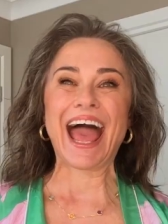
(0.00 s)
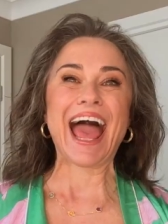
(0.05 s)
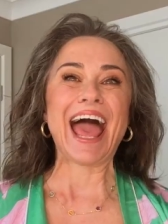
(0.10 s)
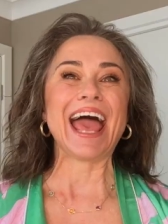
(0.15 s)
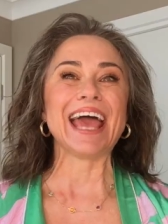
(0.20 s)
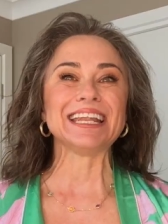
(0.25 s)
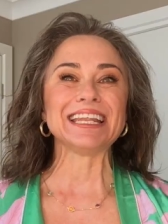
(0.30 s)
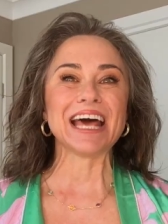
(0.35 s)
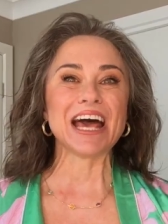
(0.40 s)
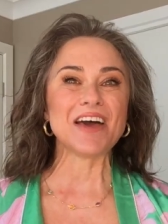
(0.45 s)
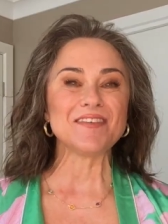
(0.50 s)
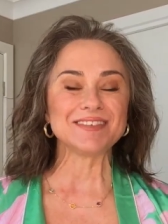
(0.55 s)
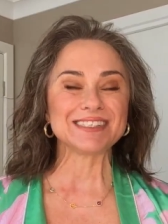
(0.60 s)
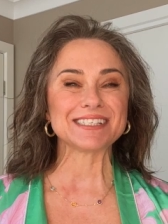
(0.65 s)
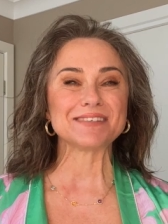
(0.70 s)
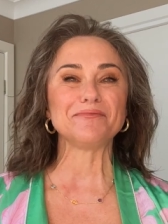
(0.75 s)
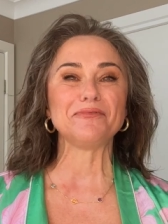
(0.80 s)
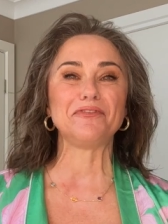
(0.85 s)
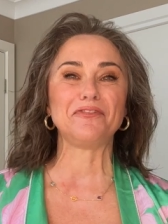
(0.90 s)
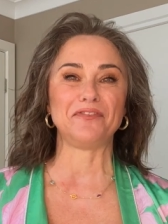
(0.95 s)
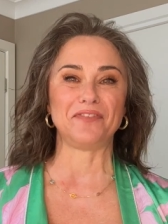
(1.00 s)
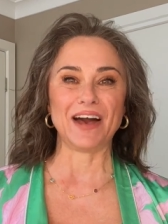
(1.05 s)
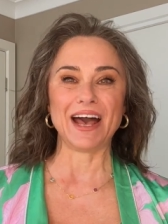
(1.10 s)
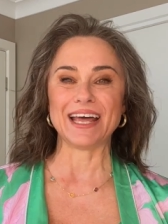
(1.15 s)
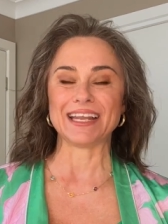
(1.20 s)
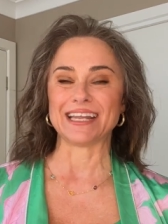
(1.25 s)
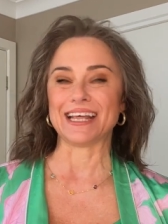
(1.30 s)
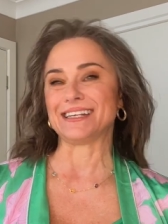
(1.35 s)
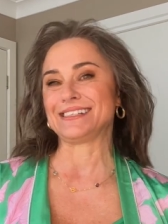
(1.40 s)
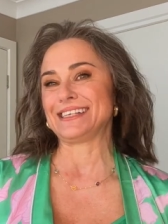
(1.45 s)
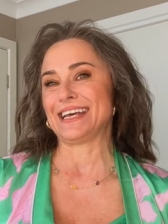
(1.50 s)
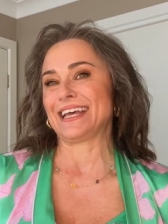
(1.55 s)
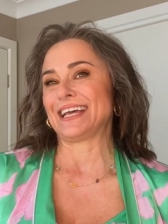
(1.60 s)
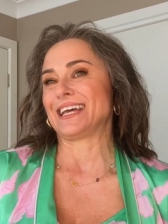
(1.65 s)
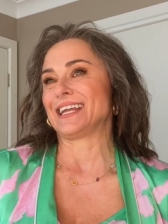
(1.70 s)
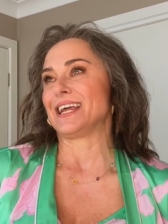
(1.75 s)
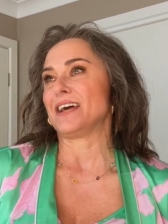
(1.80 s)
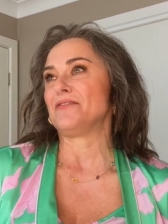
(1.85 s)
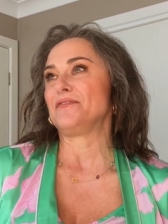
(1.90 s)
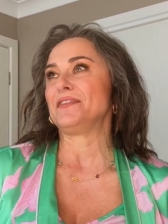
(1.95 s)
and have some fun. Take
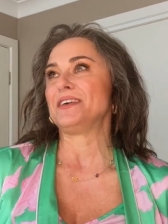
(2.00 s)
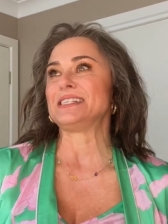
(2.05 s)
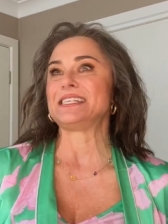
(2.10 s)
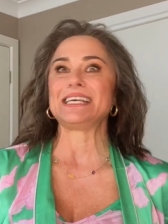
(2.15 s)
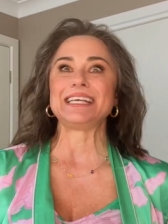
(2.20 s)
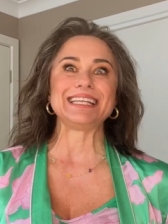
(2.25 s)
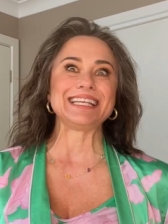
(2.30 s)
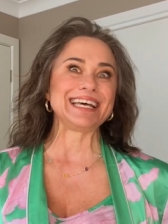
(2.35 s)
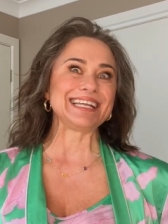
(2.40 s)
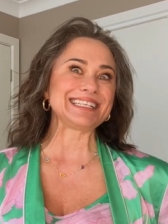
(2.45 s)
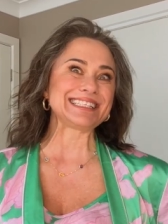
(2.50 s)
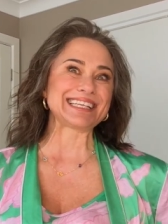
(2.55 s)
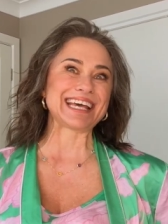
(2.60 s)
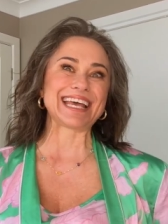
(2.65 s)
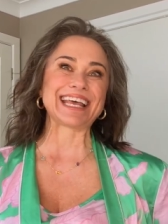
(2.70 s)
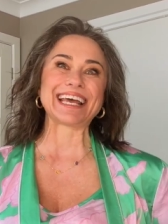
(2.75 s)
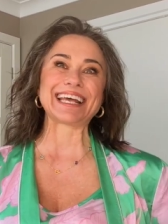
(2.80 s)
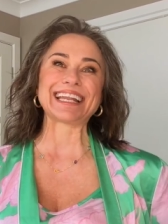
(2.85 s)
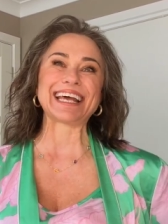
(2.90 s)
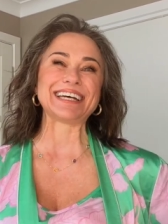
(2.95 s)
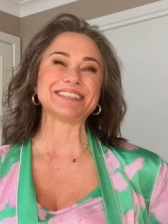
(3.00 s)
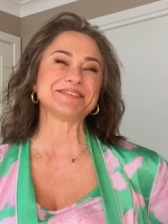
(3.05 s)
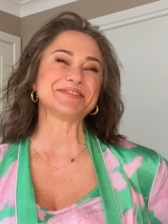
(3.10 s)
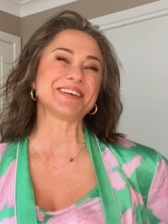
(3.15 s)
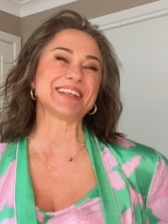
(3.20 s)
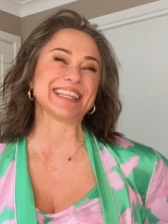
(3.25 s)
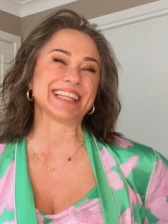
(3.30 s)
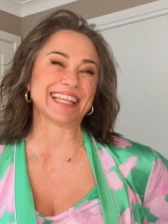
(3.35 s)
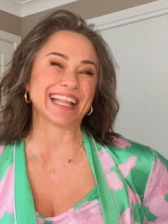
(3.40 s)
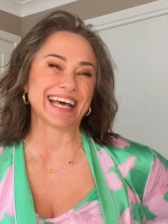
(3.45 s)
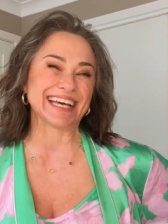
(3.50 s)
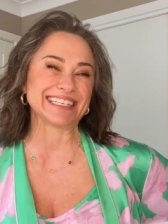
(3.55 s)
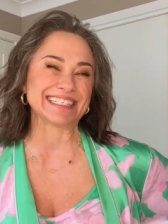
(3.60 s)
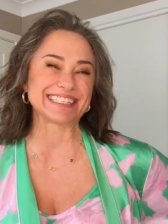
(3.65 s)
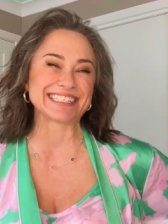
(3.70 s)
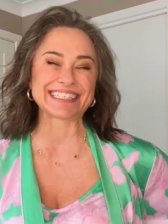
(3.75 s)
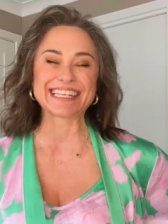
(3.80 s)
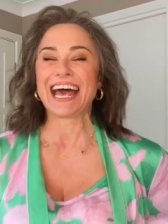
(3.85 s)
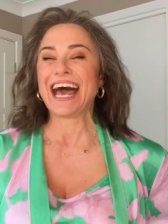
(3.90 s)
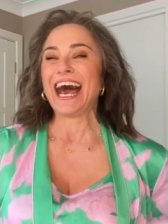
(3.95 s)
it out for dinner, take it out for
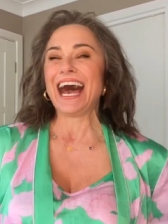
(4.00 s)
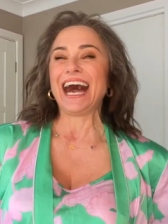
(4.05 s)
lunch.